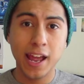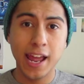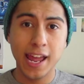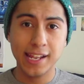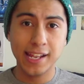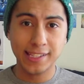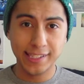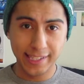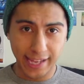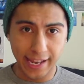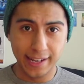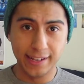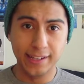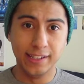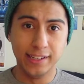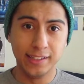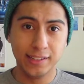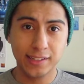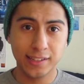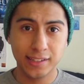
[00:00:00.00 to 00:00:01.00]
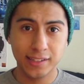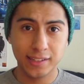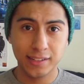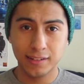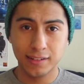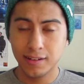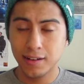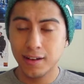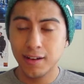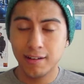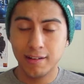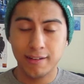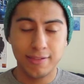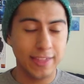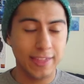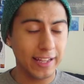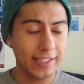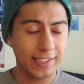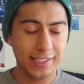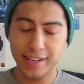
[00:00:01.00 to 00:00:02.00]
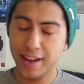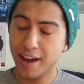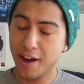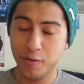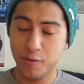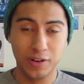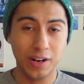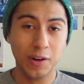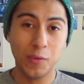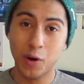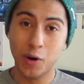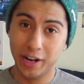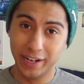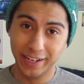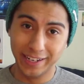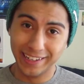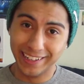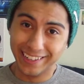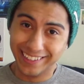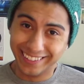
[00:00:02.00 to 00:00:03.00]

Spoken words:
and sadness. That's not what I wanted.